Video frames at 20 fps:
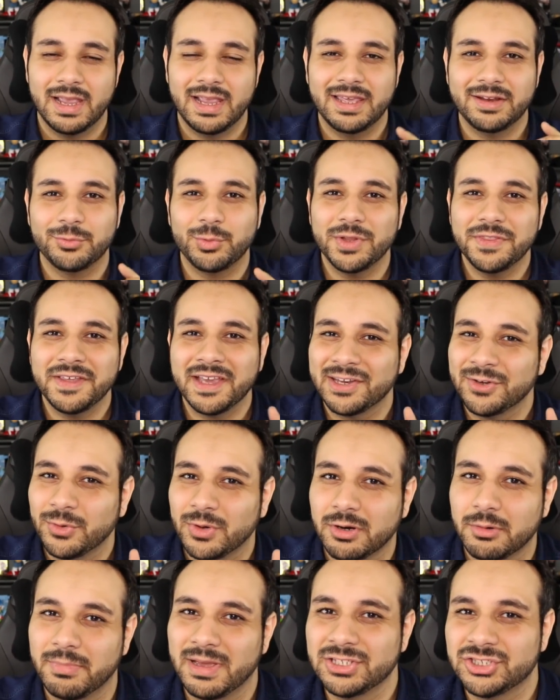And one thing I
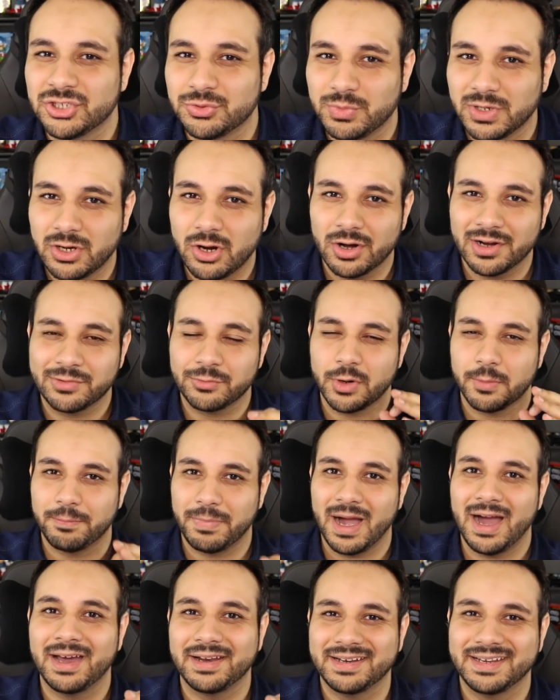do want to mention regarding
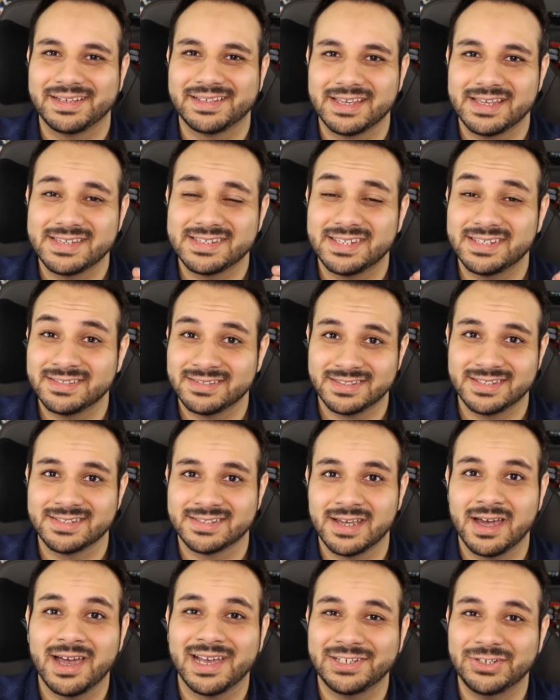Robotnik is his
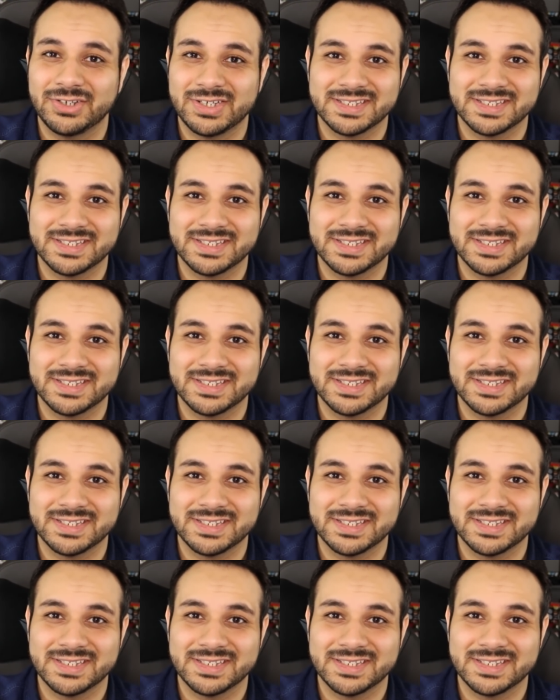design.